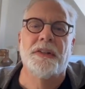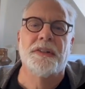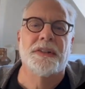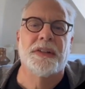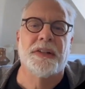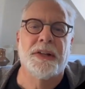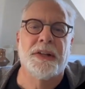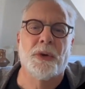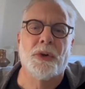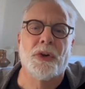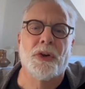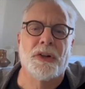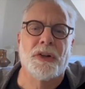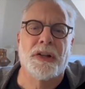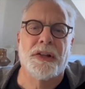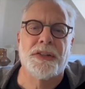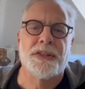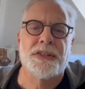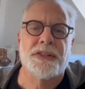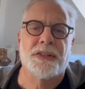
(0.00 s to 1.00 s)
Today we're going
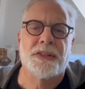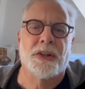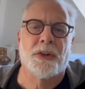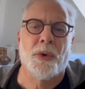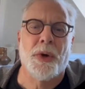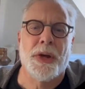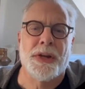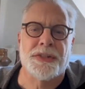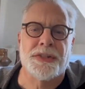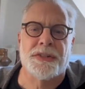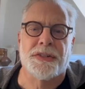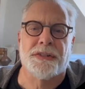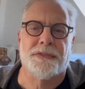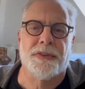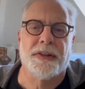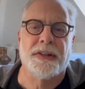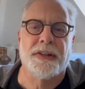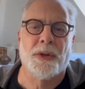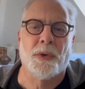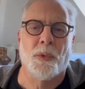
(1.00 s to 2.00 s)
on a quest to
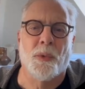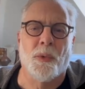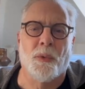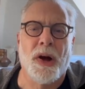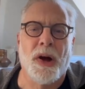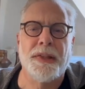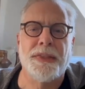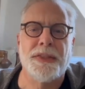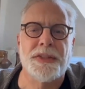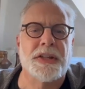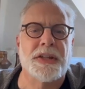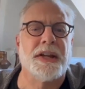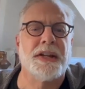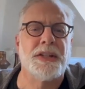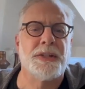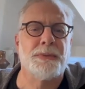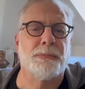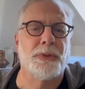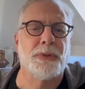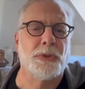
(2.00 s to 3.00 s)
find out why the sky
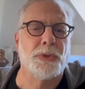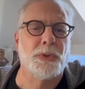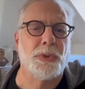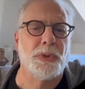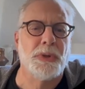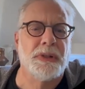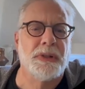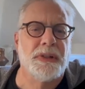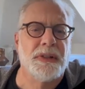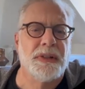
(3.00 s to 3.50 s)
is blue,